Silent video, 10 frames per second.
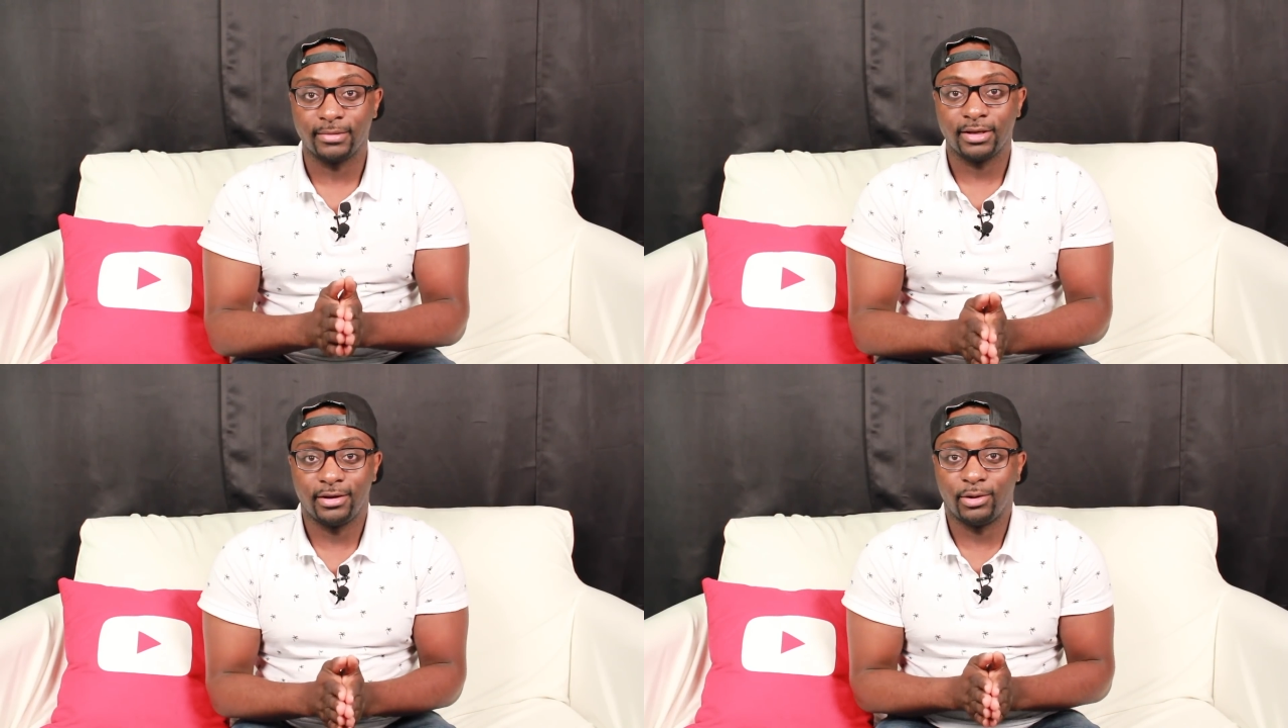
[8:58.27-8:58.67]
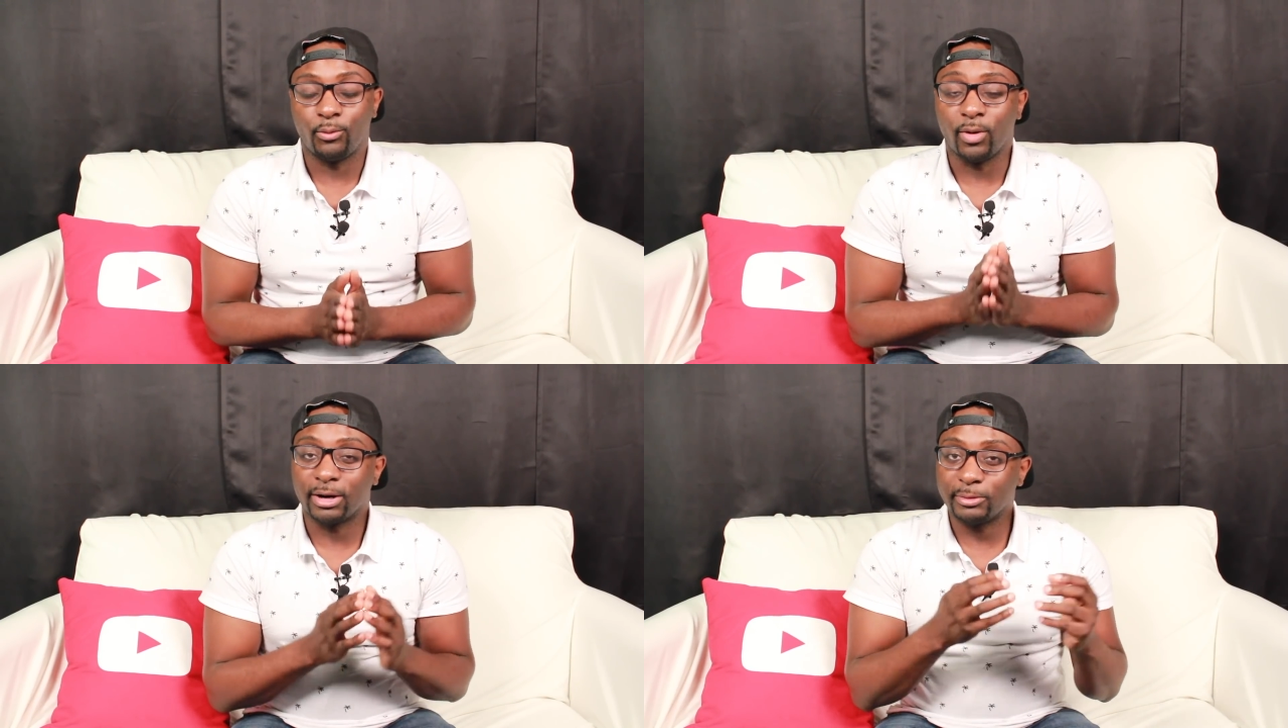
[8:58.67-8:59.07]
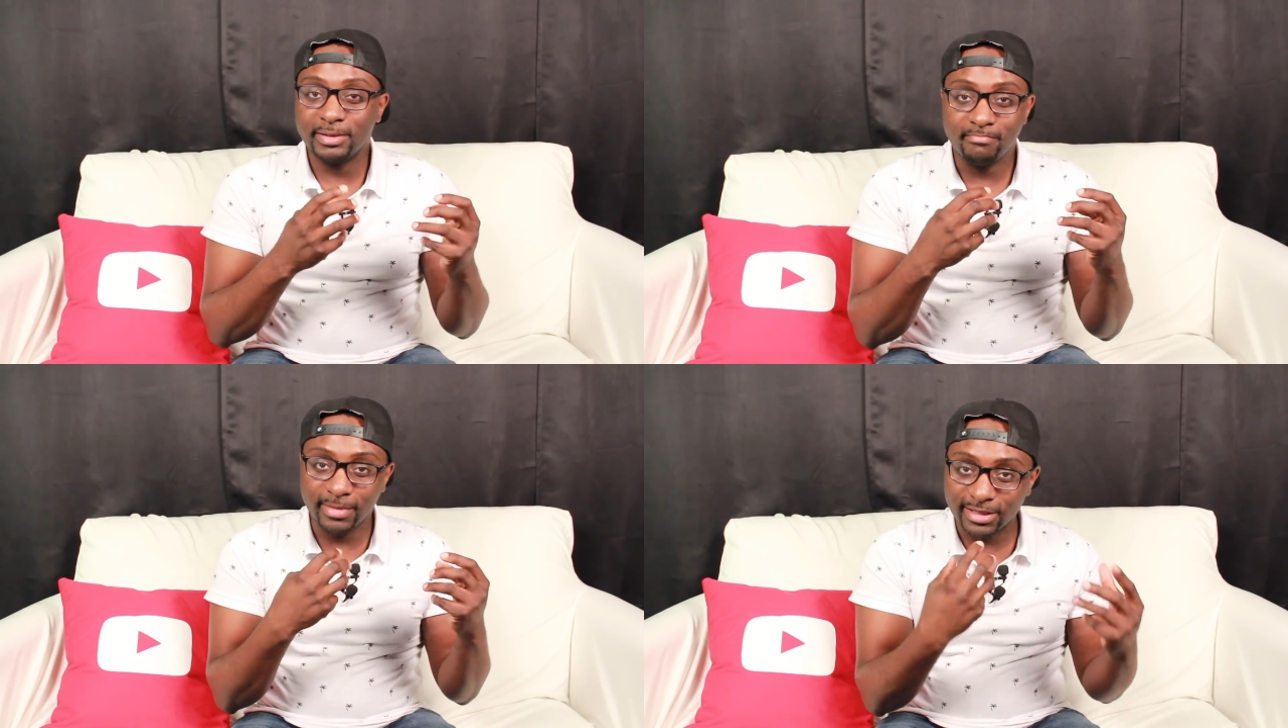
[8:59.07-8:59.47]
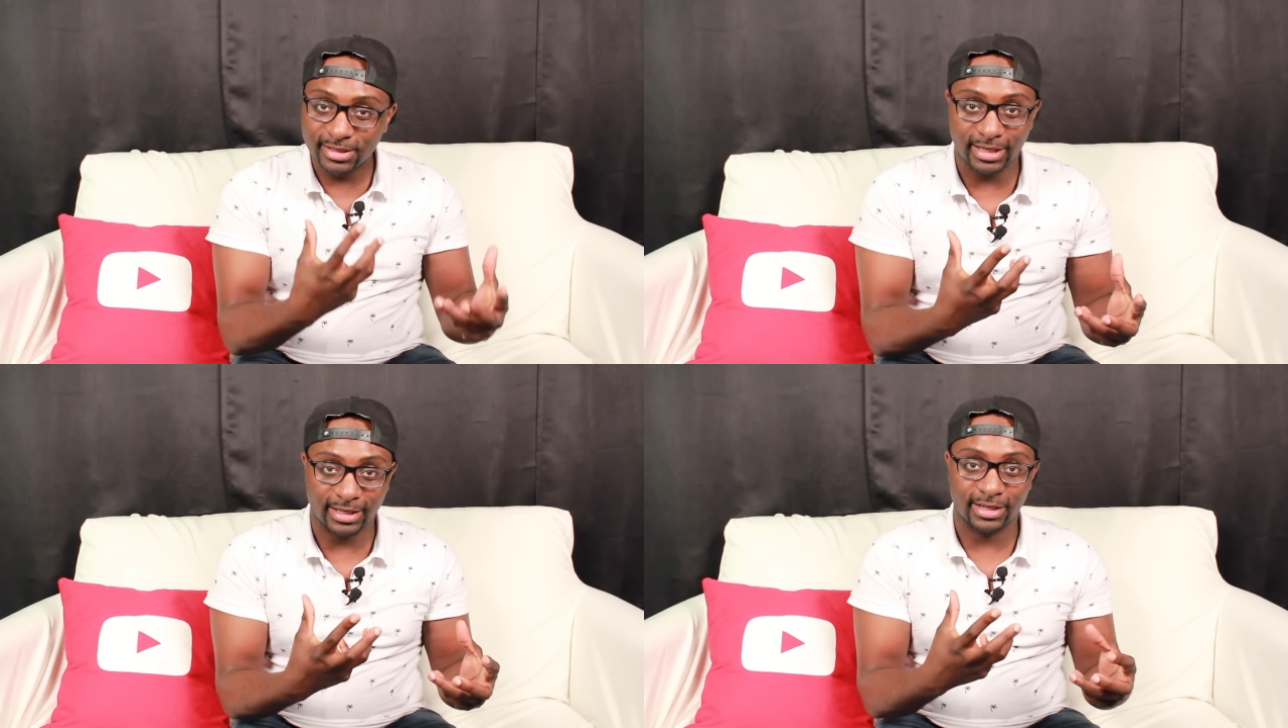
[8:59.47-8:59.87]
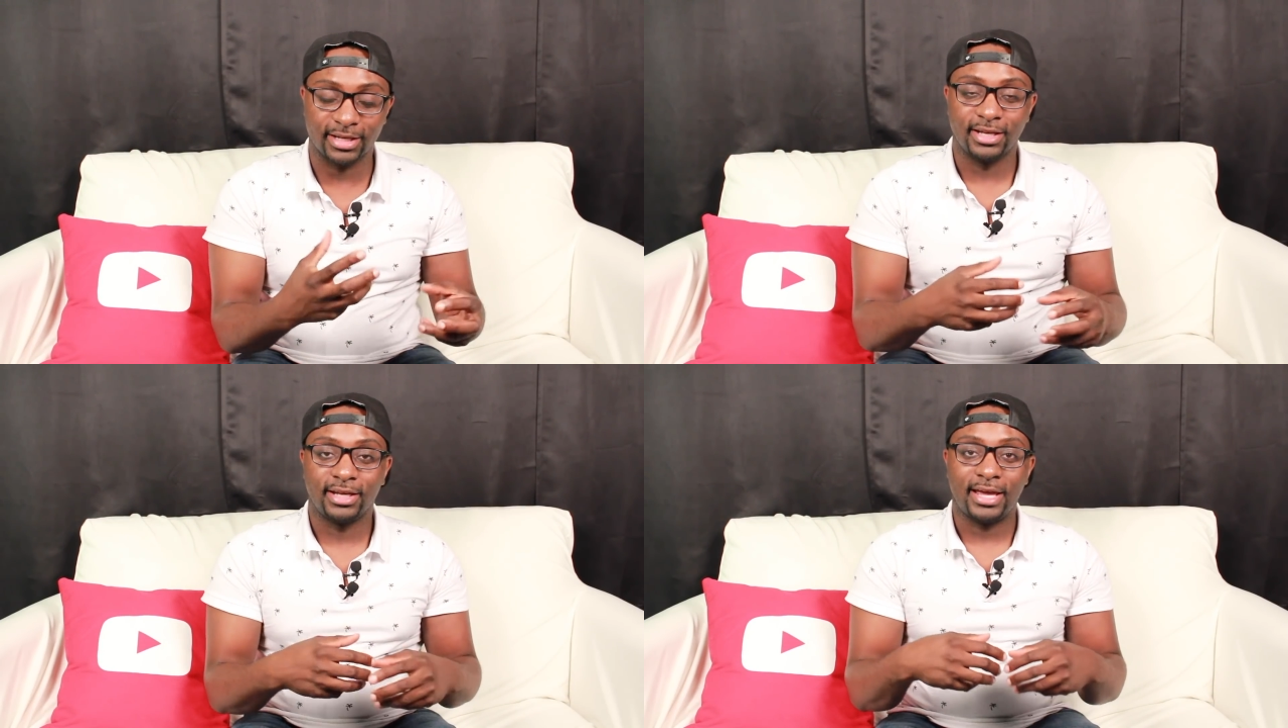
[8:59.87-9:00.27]
You know, what are we missing?
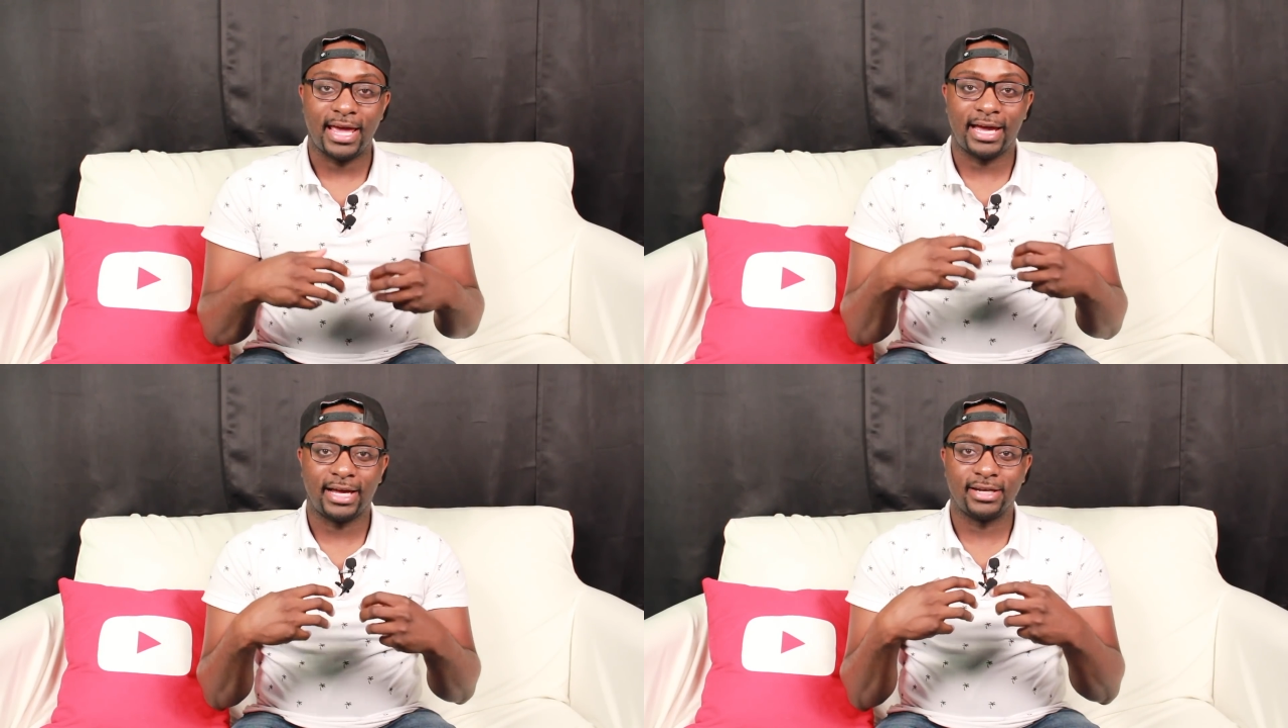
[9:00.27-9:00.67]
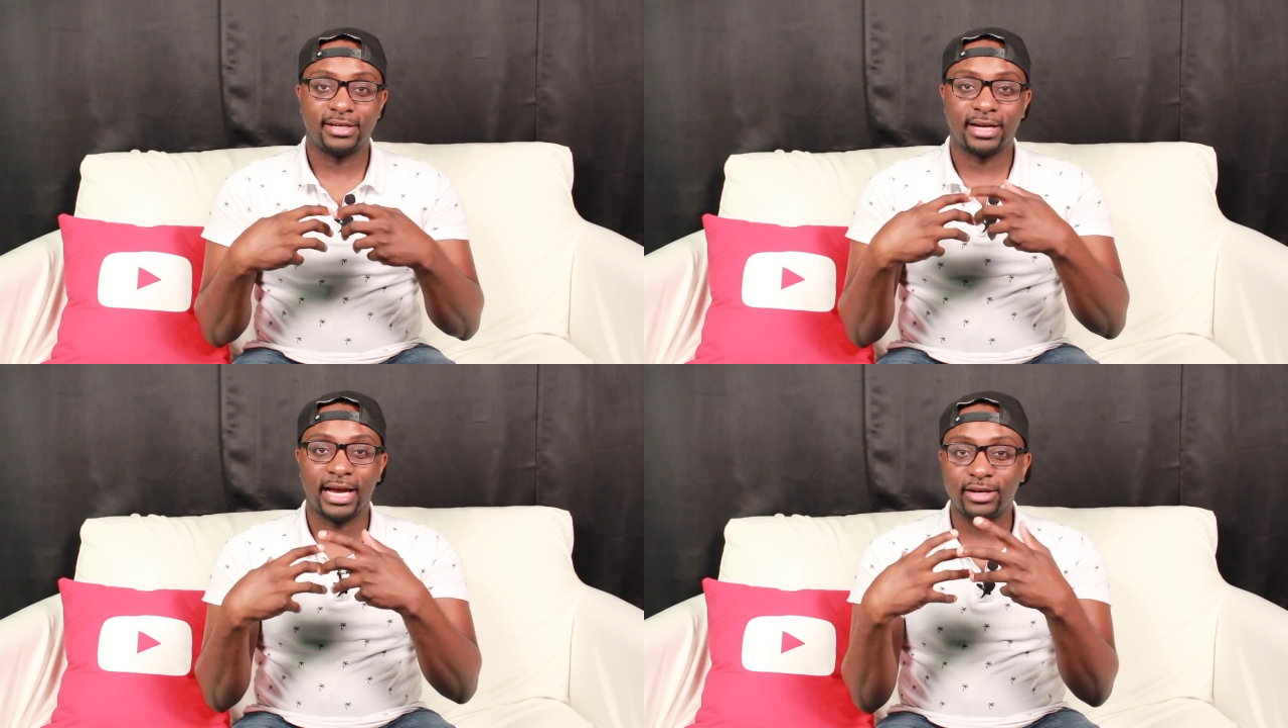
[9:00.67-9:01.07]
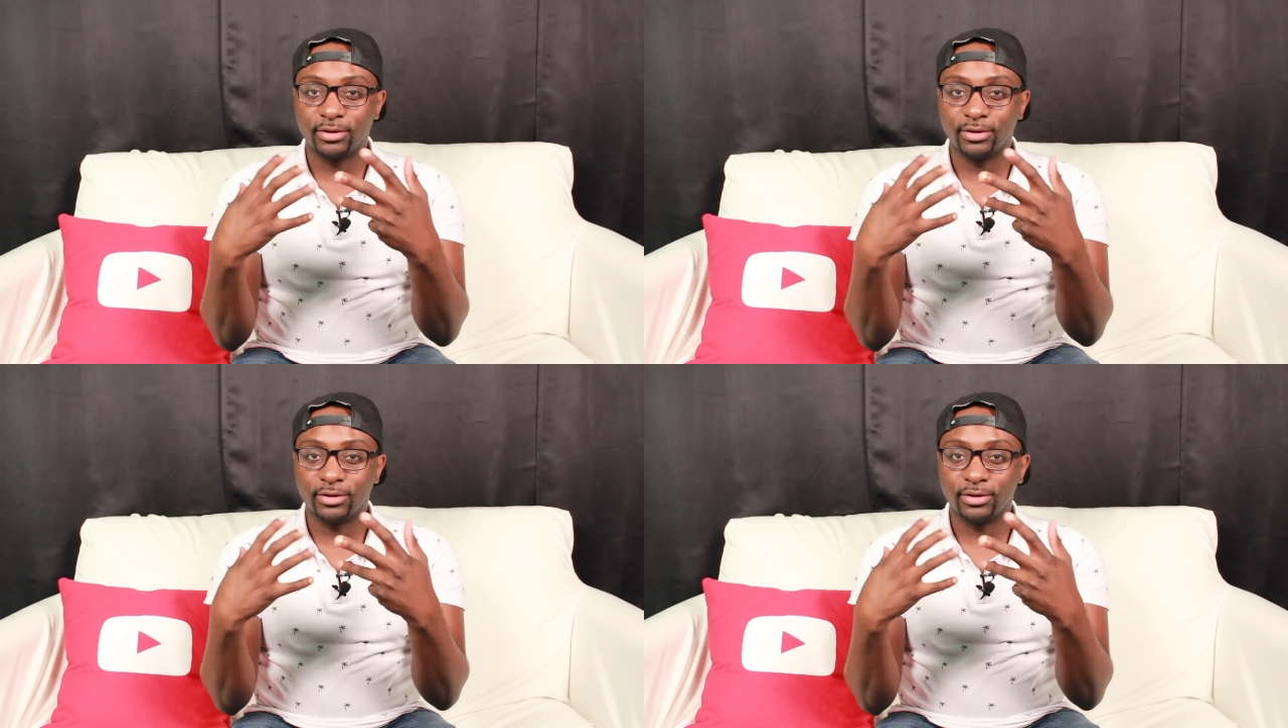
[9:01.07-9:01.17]
And I